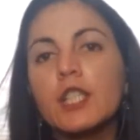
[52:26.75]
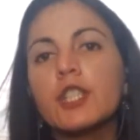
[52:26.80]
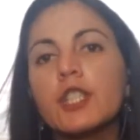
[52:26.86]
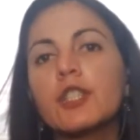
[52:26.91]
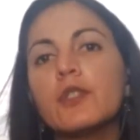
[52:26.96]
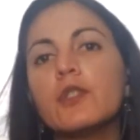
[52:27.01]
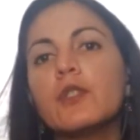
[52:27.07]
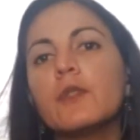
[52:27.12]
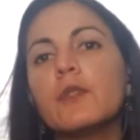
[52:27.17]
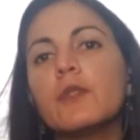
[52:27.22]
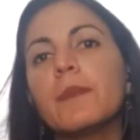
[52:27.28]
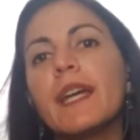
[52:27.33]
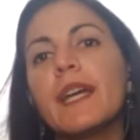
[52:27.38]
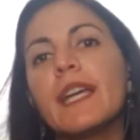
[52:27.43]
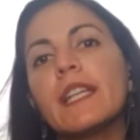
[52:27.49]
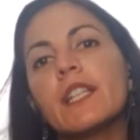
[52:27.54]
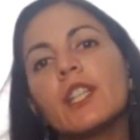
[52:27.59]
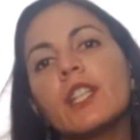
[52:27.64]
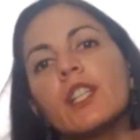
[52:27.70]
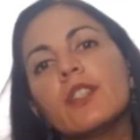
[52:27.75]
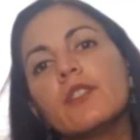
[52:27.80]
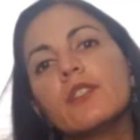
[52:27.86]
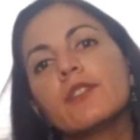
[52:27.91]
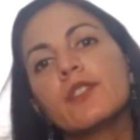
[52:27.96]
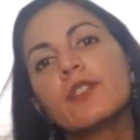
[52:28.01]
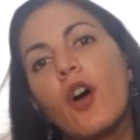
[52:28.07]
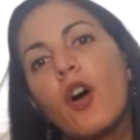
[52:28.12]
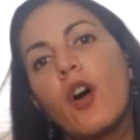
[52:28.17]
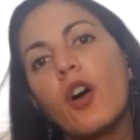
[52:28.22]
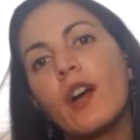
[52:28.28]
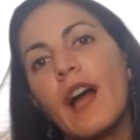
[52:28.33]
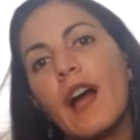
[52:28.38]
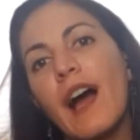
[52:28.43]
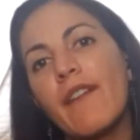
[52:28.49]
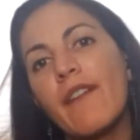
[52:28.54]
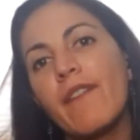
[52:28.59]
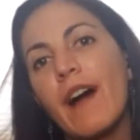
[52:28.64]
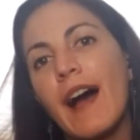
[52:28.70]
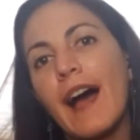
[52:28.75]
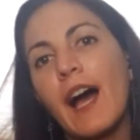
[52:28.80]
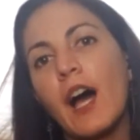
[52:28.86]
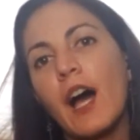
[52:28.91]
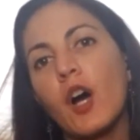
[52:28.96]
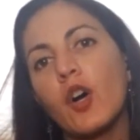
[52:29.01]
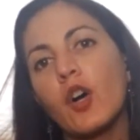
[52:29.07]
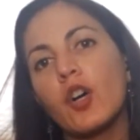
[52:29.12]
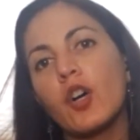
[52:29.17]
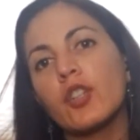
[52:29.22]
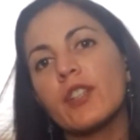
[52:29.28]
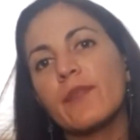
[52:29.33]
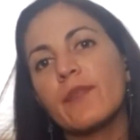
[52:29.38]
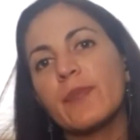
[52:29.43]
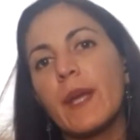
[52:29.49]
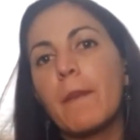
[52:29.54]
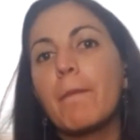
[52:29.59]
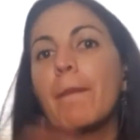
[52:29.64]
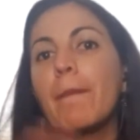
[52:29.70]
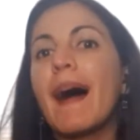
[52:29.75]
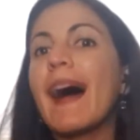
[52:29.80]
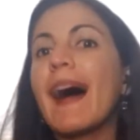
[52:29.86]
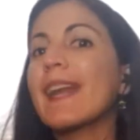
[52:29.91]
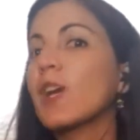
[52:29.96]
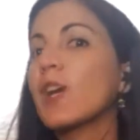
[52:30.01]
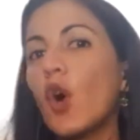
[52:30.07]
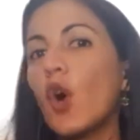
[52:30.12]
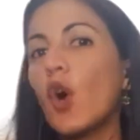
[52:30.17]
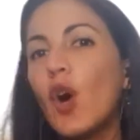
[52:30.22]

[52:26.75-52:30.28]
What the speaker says: to make you talk about the embargo